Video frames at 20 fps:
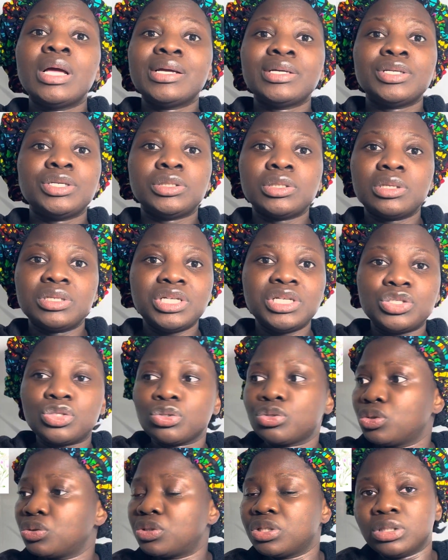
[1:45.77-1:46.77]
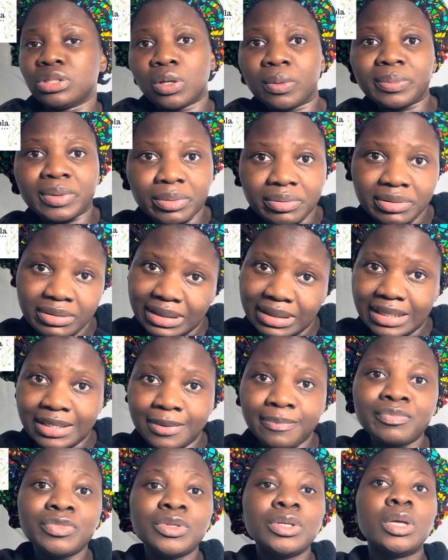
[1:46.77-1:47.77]
You don't need to do the normal
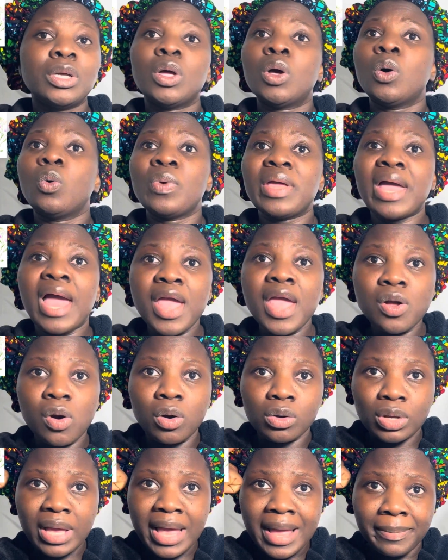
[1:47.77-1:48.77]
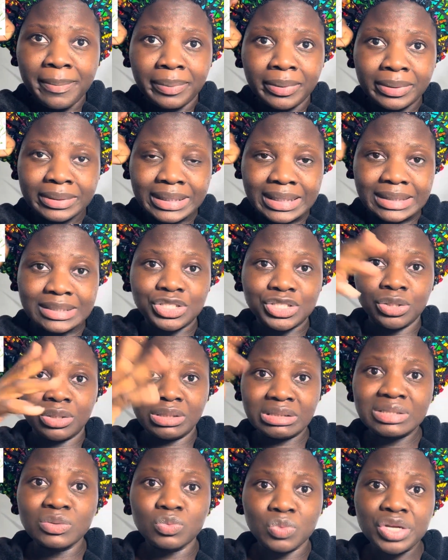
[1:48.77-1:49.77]
thing. Wear your hair bonnet
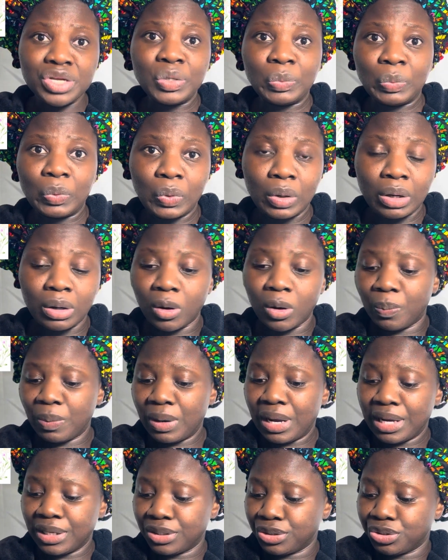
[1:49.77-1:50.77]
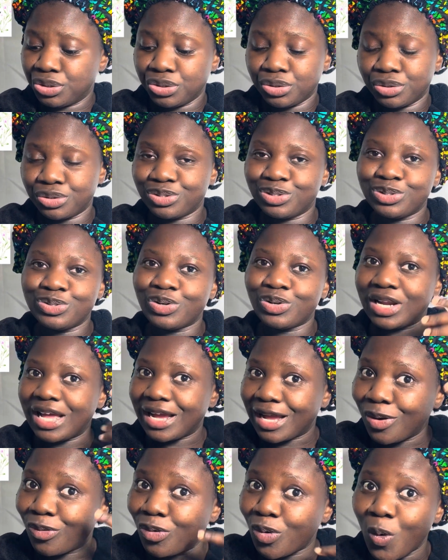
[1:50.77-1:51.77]
just the way you woke up, and you're not
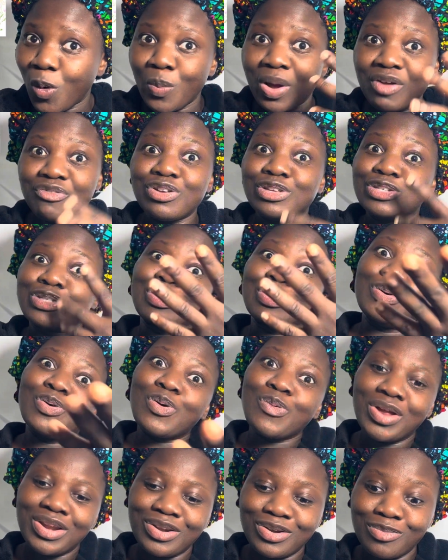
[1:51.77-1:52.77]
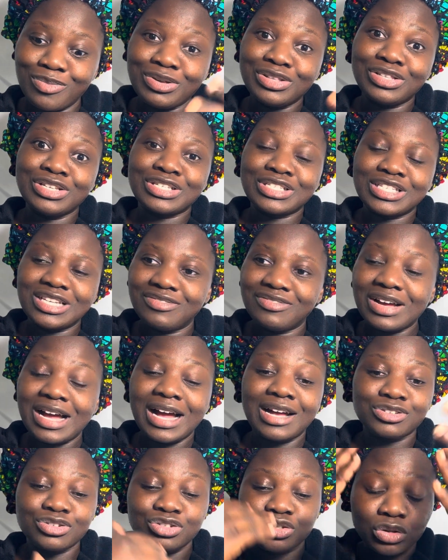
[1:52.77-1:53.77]
like, I woke up, my face glowing. Don't be deceived.
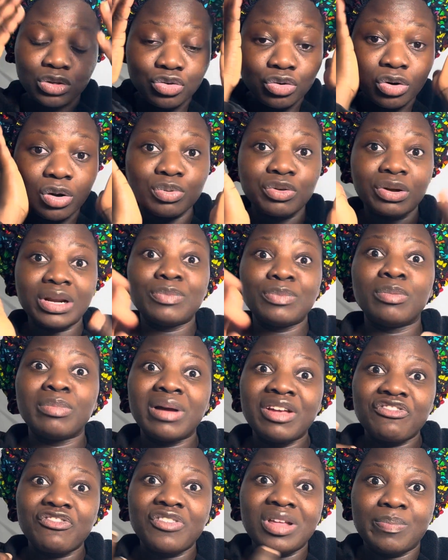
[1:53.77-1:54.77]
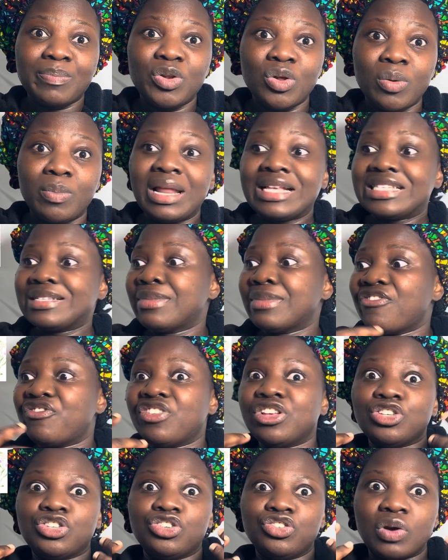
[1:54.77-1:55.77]
I had to just rub cream on my face. You know, blessing my
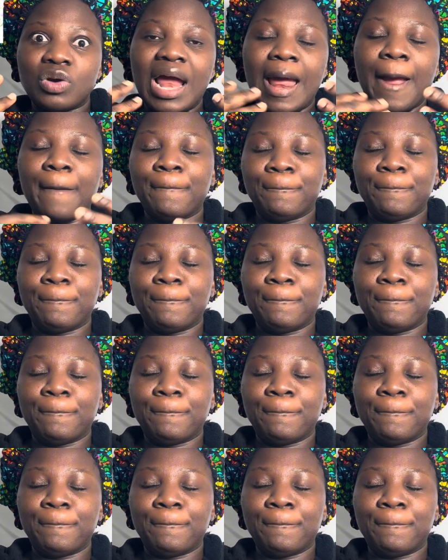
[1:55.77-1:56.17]
face dry.